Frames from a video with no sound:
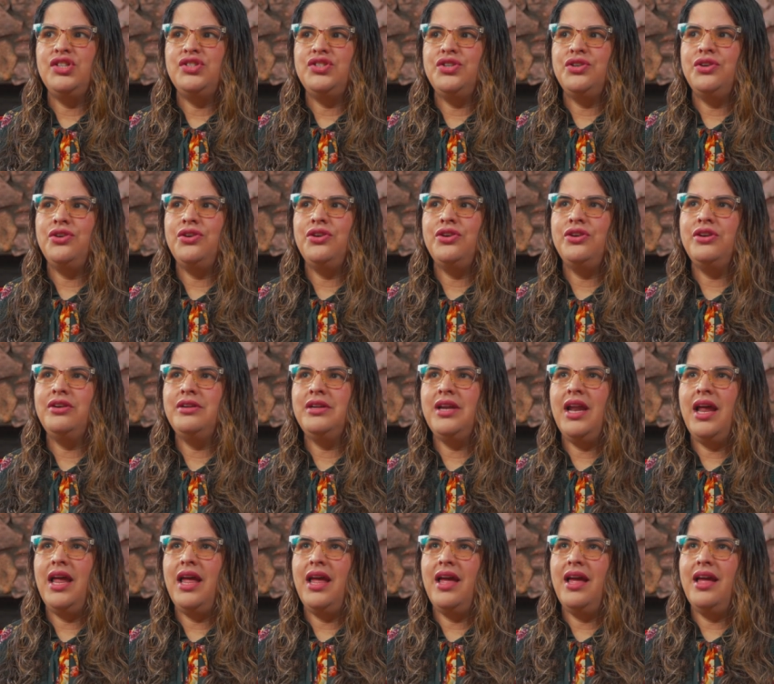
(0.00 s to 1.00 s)
turned
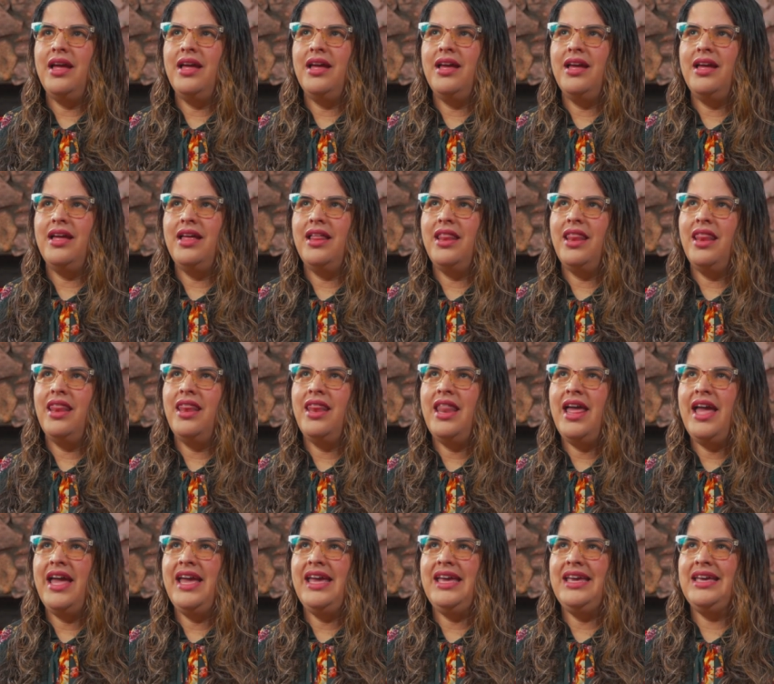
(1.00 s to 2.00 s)

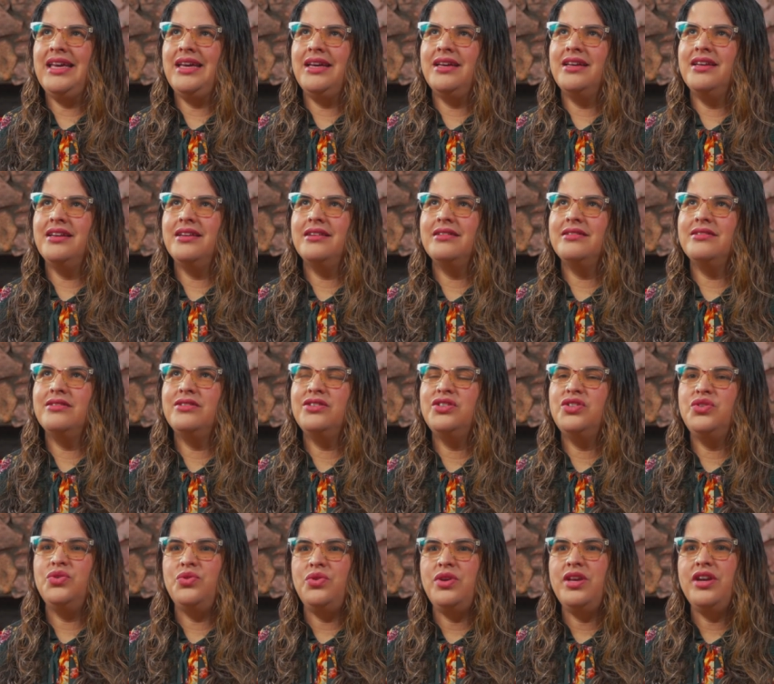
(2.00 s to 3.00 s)
like
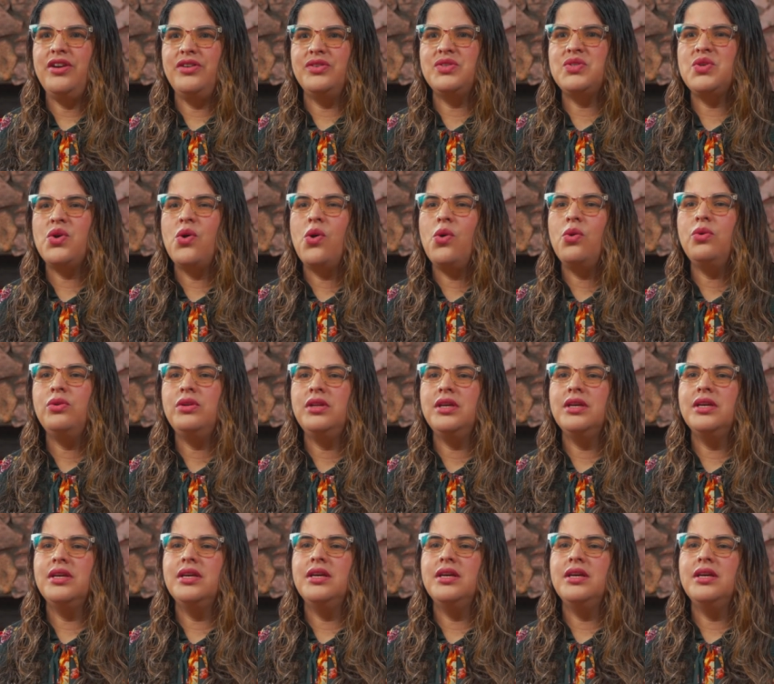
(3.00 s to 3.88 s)
two years old,